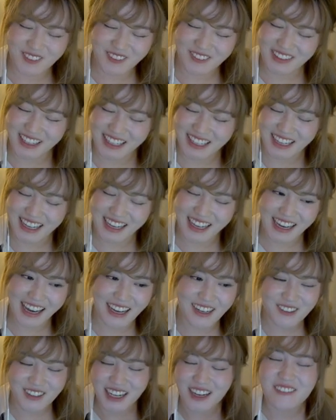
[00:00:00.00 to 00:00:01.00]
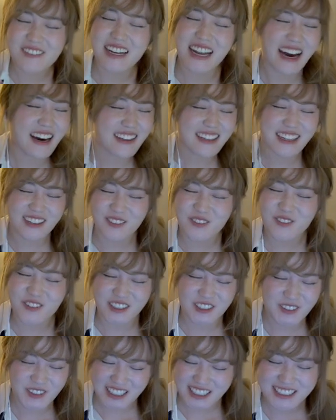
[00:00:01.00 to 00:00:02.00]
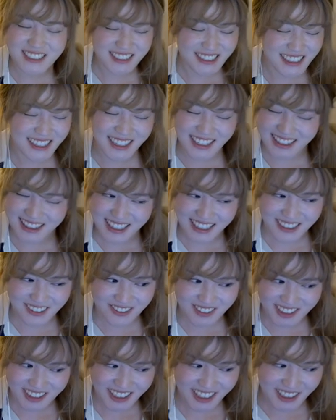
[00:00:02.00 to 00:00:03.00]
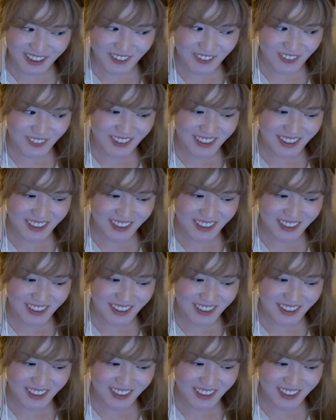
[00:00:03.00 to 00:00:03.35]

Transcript: like I don't have an outlet for doing shit like that in real life.